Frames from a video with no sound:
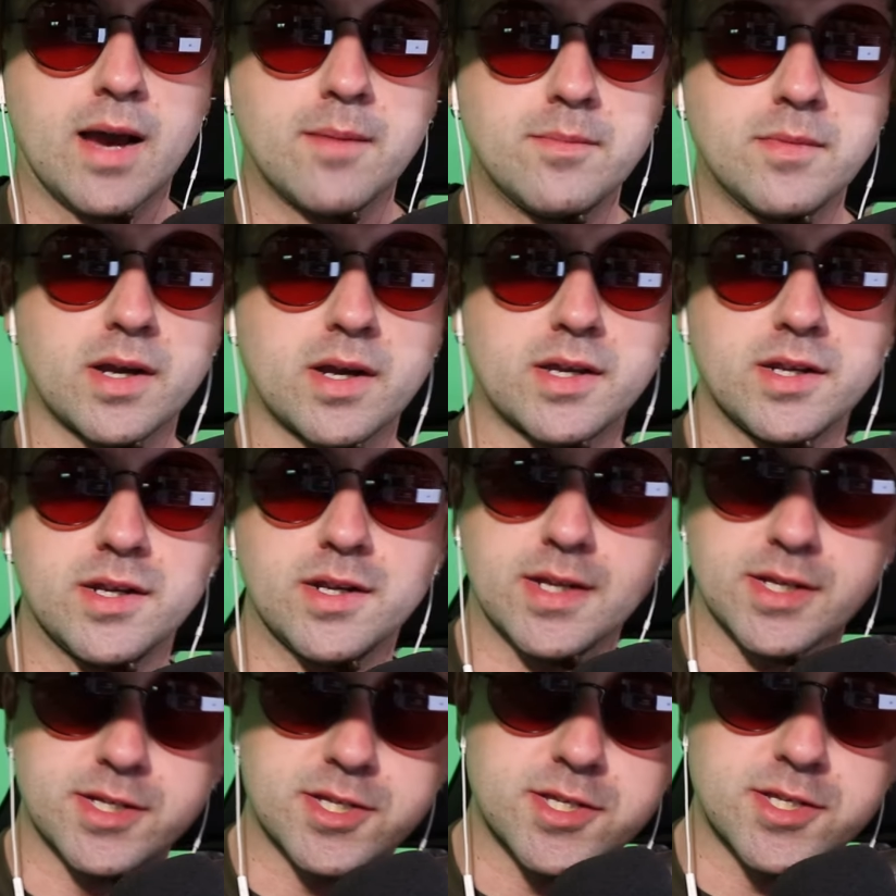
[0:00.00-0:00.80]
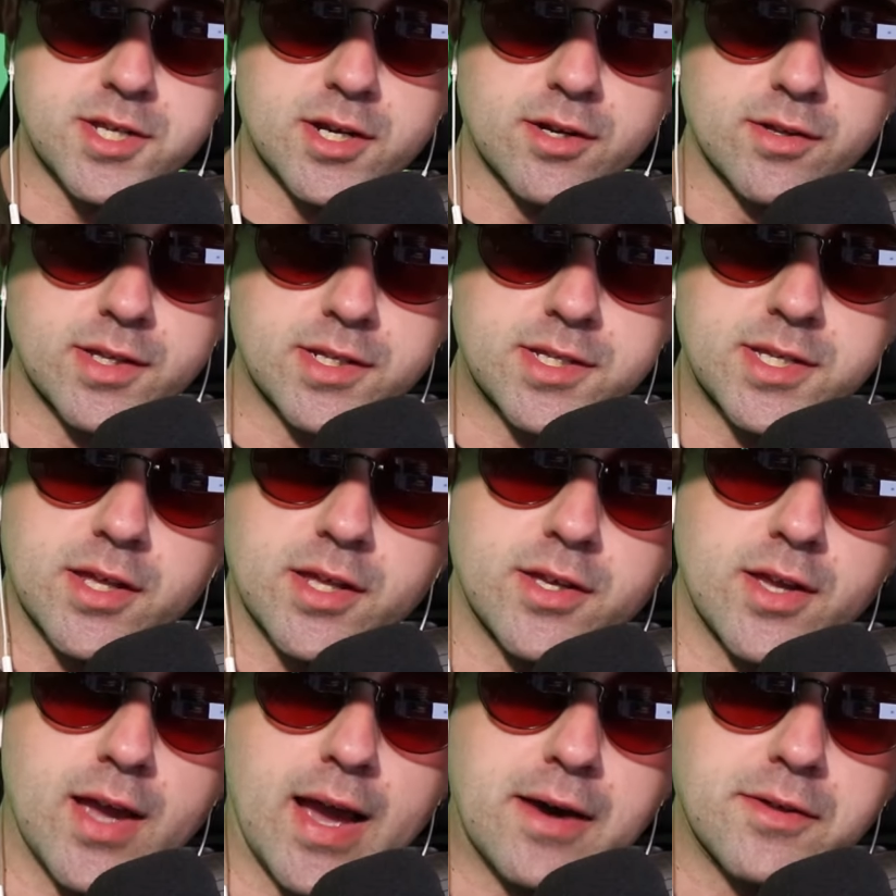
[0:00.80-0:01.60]
I'm not going to necessarily
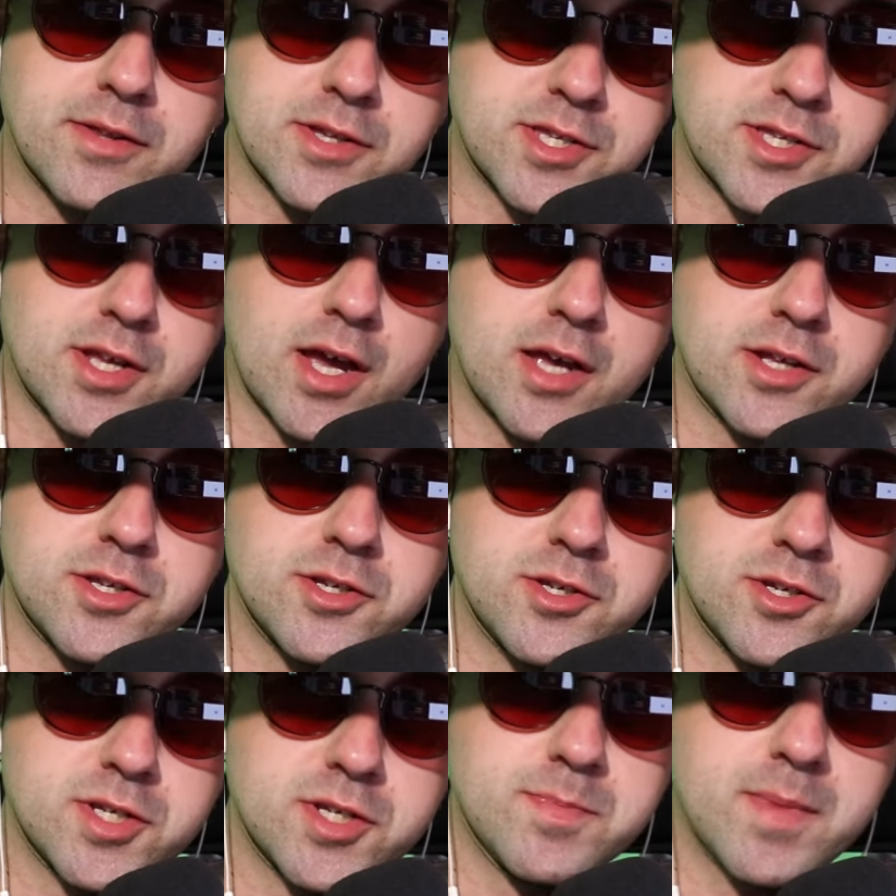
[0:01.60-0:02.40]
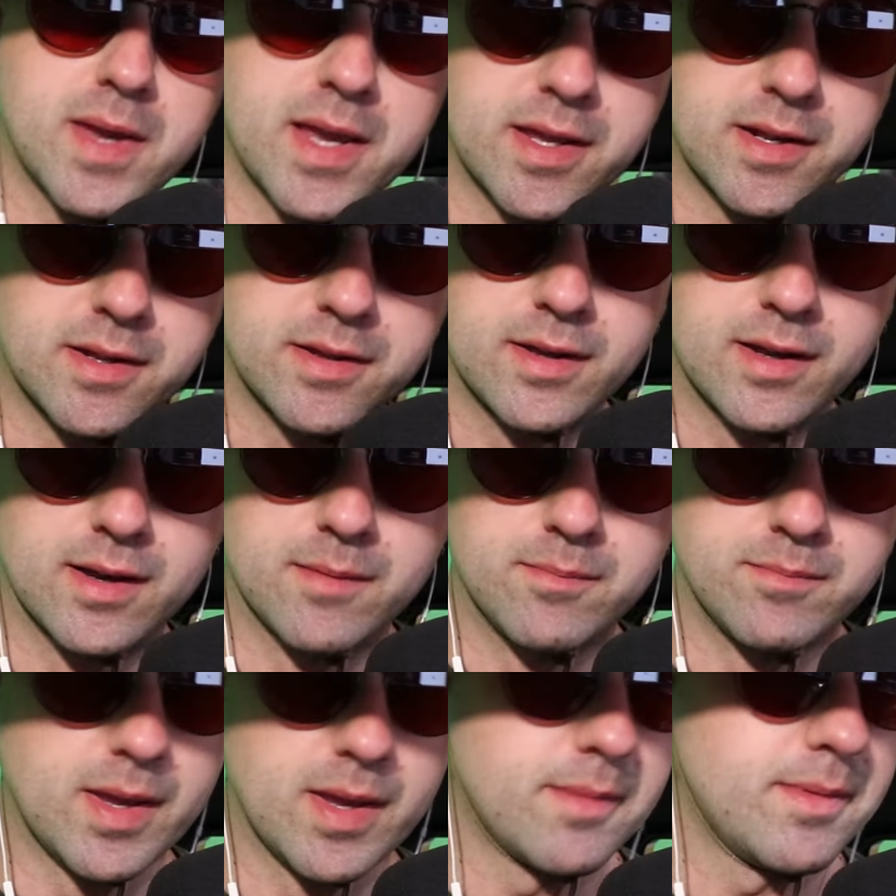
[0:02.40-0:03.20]
tell you how the sausage is made.
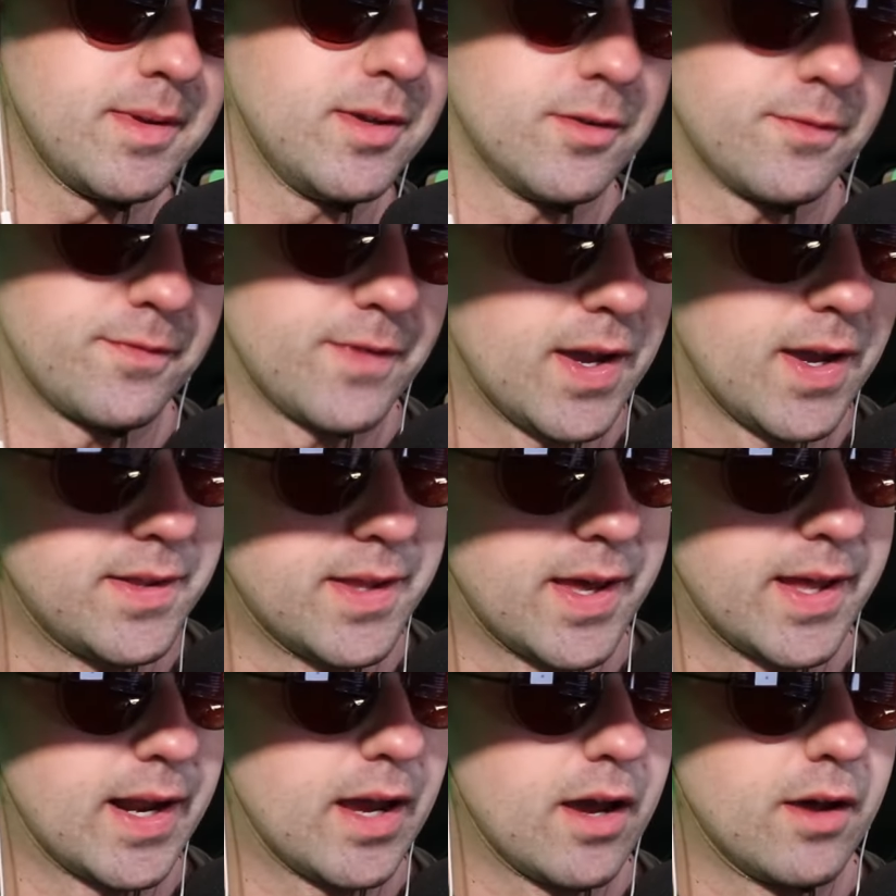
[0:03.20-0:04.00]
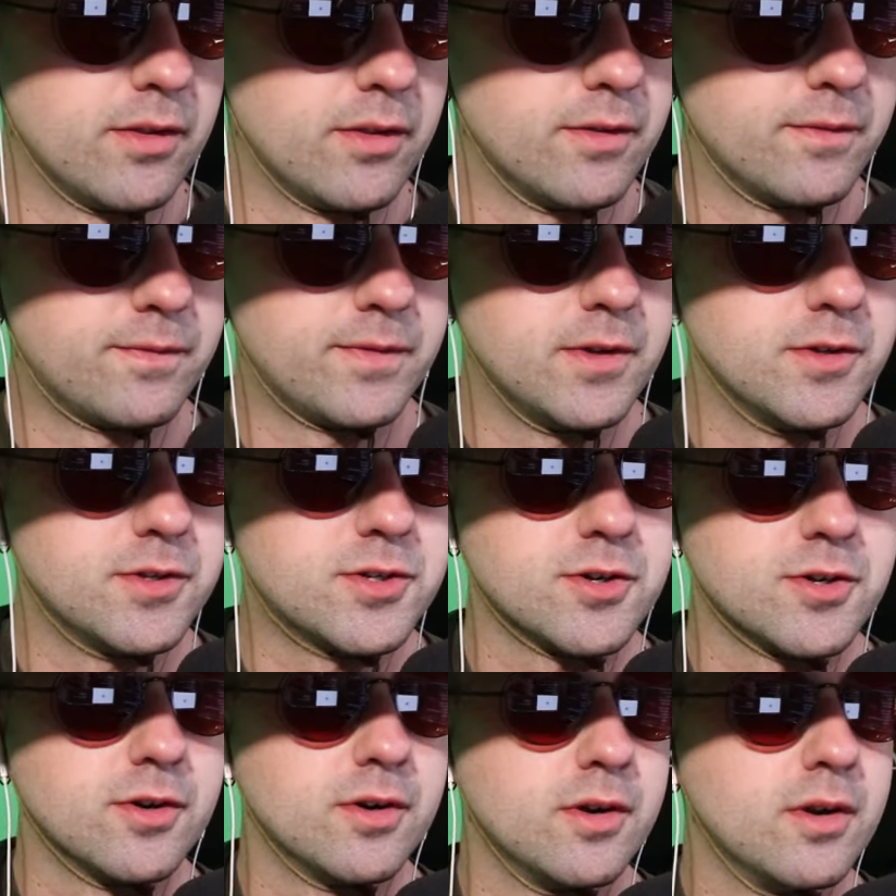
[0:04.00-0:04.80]
Maybe you'll find that out in the
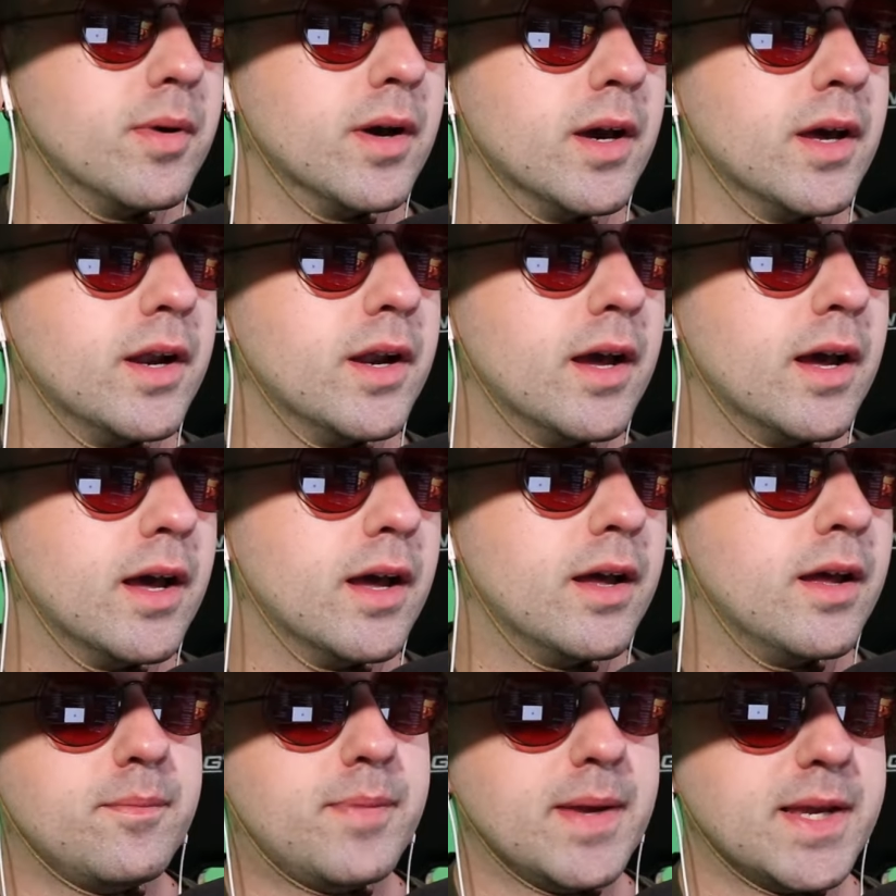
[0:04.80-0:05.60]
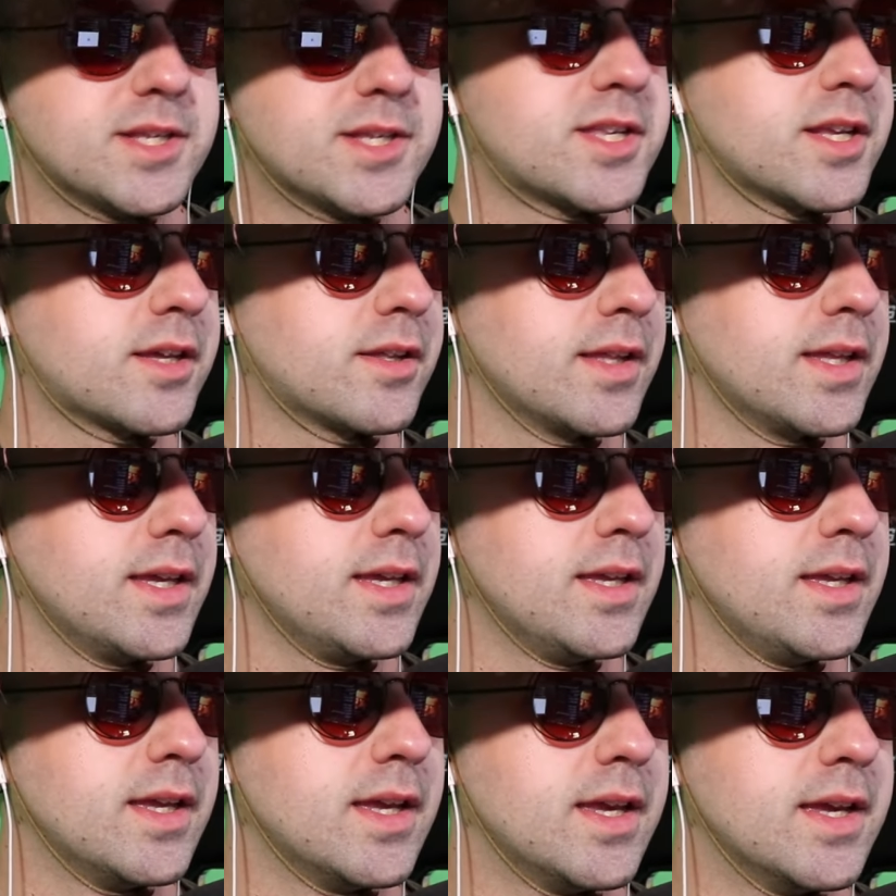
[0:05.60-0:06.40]
future. But
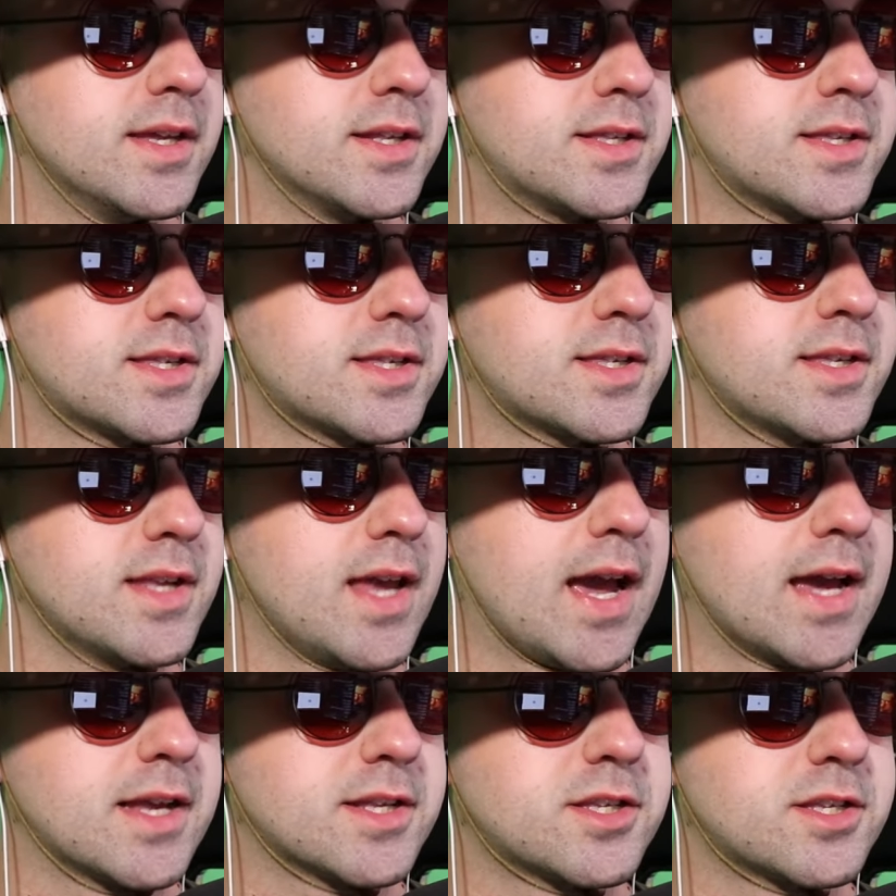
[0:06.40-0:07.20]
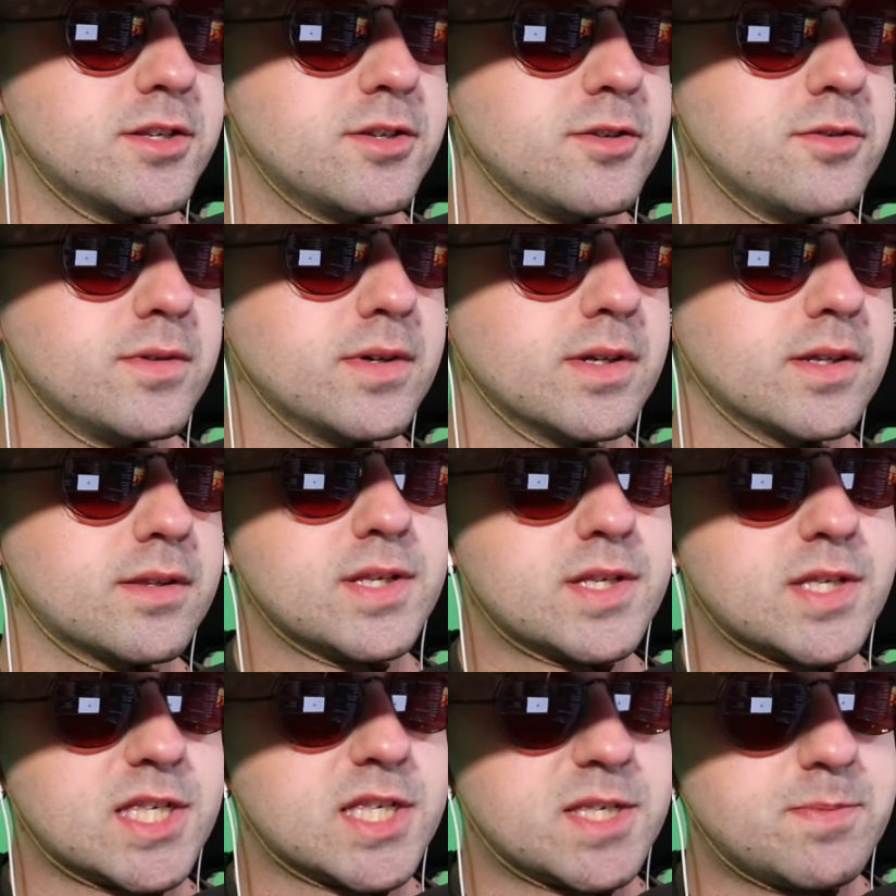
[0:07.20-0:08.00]
basically, it has to do
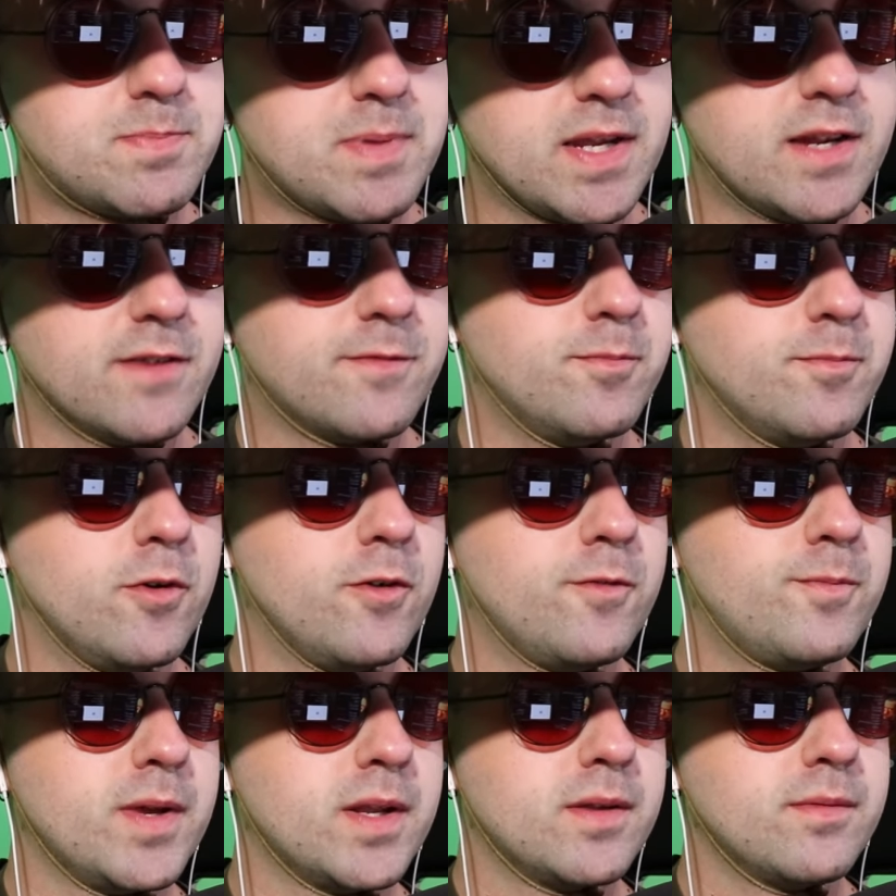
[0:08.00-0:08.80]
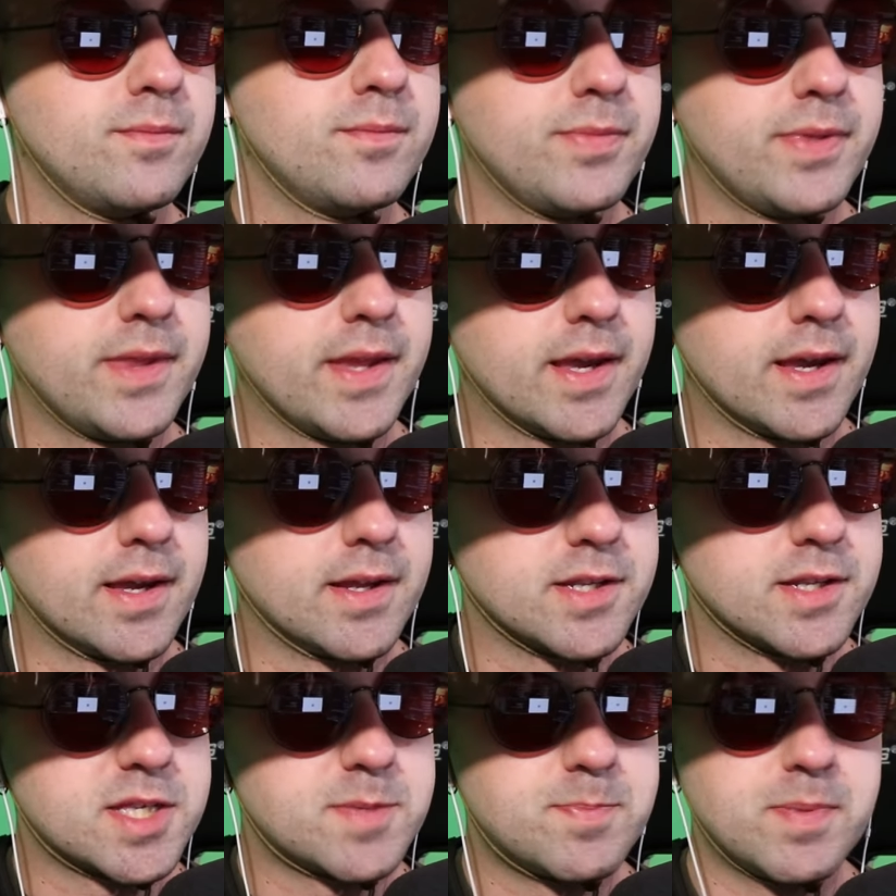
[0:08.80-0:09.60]
with speed of movement
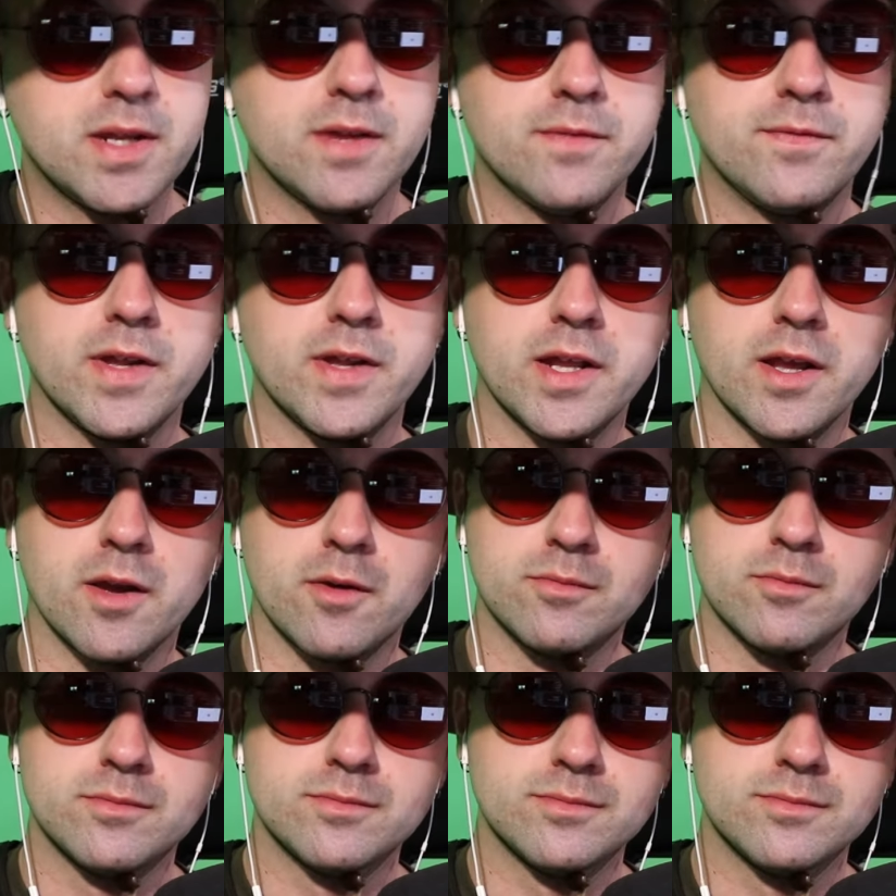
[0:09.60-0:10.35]
and speed of video.